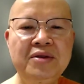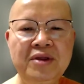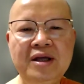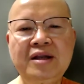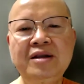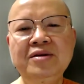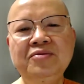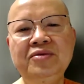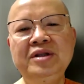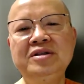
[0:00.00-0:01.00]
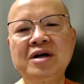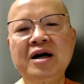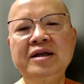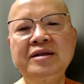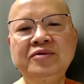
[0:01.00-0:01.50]
Then we
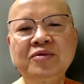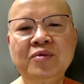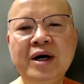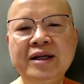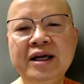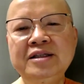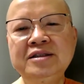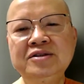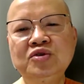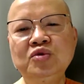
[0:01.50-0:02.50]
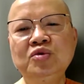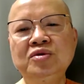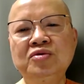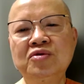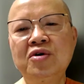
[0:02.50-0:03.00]
tie one end to
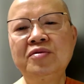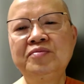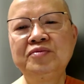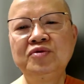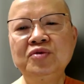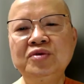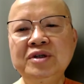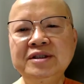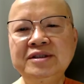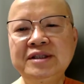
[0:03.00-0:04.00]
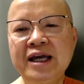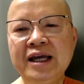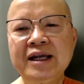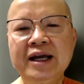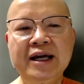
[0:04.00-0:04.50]
the rope, to the
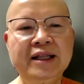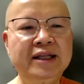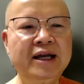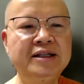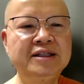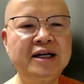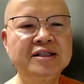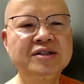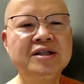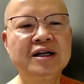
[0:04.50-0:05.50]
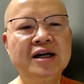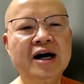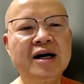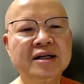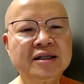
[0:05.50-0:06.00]
stake, and they attach the
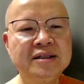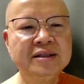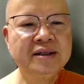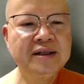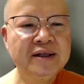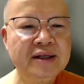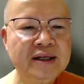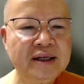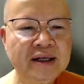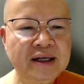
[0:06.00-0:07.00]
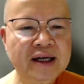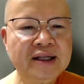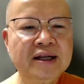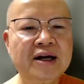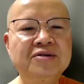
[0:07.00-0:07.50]
other
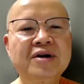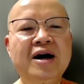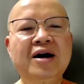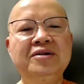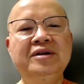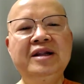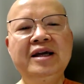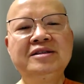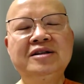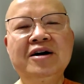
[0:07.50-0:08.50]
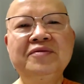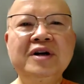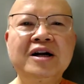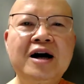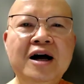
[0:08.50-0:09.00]
end around the necks of the
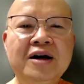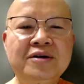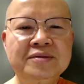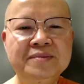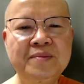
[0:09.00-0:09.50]
cow.